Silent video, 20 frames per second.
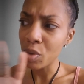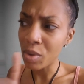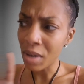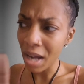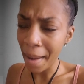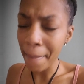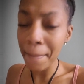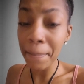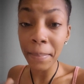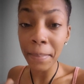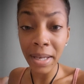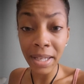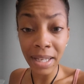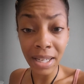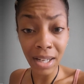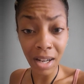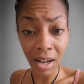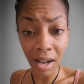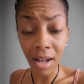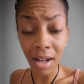got
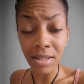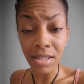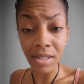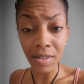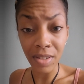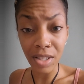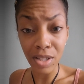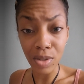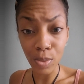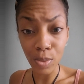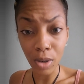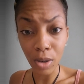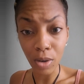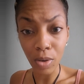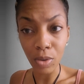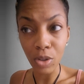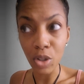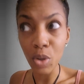many gods of this world.